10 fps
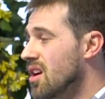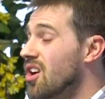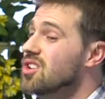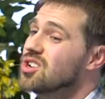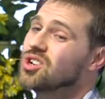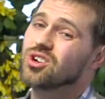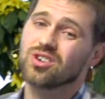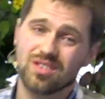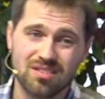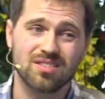Are you
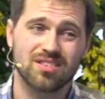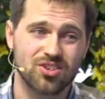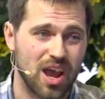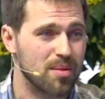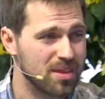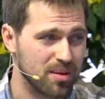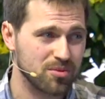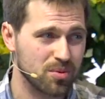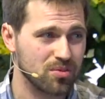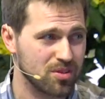sure this is the job that I'm
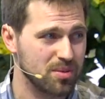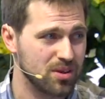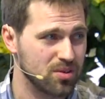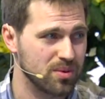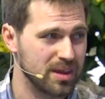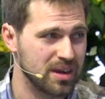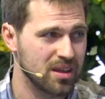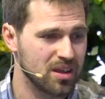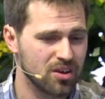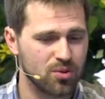supposed to be
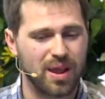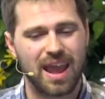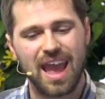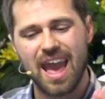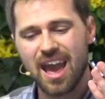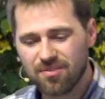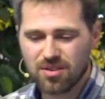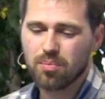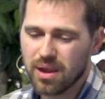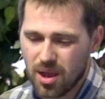doing? Do I
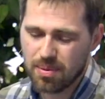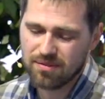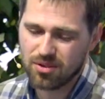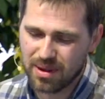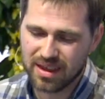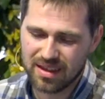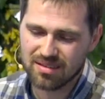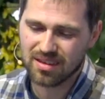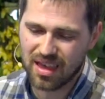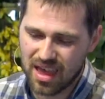have to pick up after my
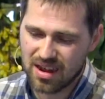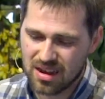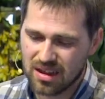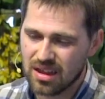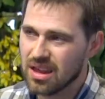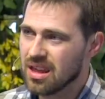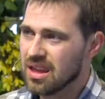kids again?